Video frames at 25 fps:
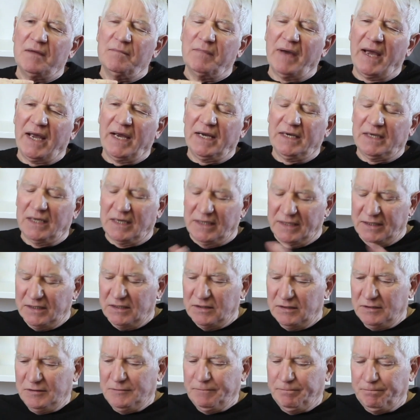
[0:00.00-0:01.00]
made a
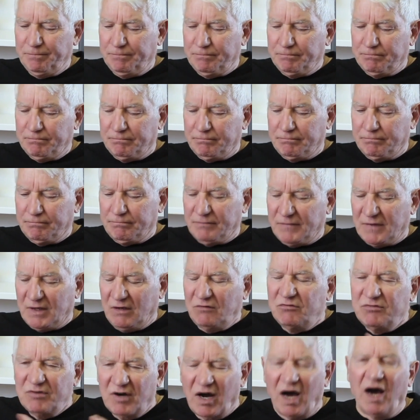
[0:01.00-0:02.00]
little
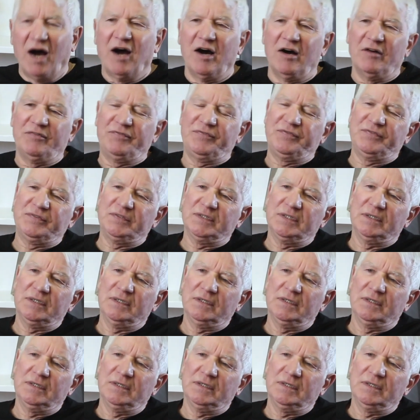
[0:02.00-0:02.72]
raft